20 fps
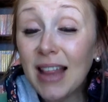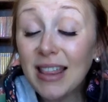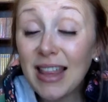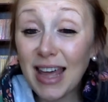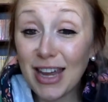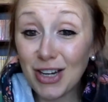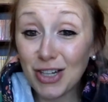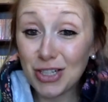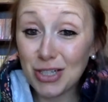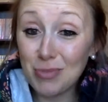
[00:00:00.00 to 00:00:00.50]

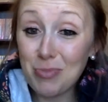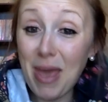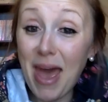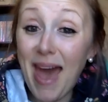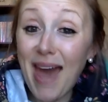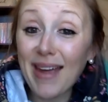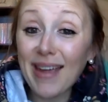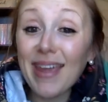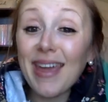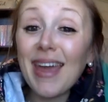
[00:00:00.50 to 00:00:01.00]
letters
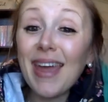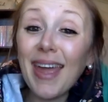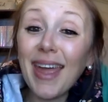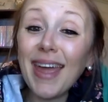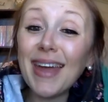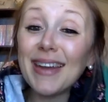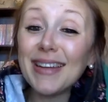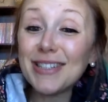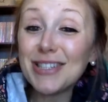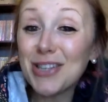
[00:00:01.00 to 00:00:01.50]
back
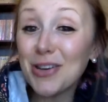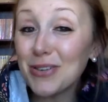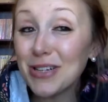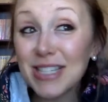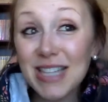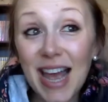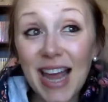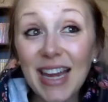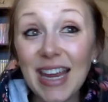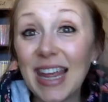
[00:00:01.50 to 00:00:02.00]
and it's so
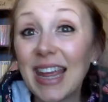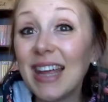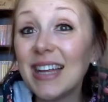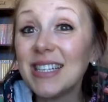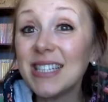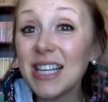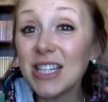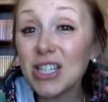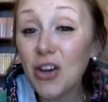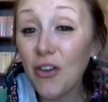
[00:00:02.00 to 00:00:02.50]
exciting
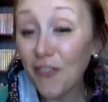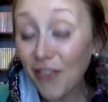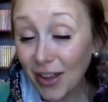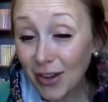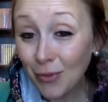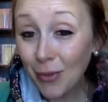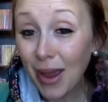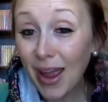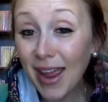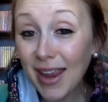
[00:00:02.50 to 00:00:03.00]
and such a
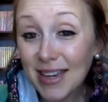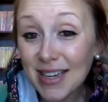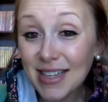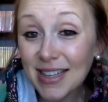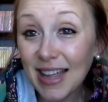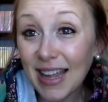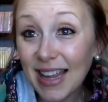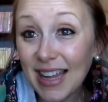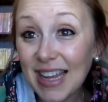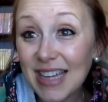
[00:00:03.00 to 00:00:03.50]
fun way to
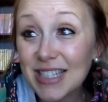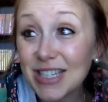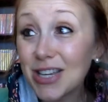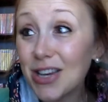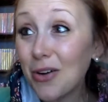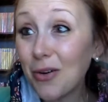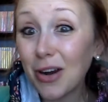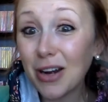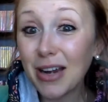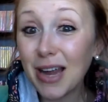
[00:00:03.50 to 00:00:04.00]
like get to
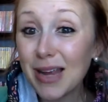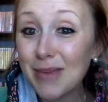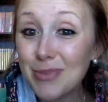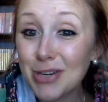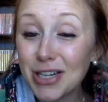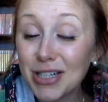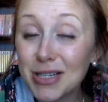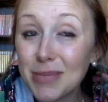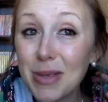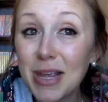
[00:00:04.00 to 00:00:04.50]
know our
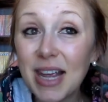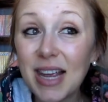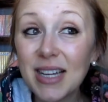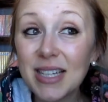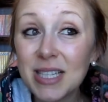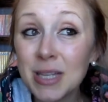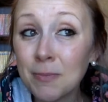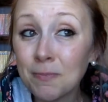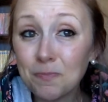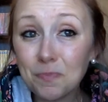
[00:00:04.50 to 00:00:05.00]
neighbors,
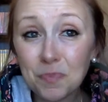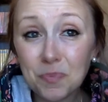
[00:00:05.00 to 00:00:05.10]
because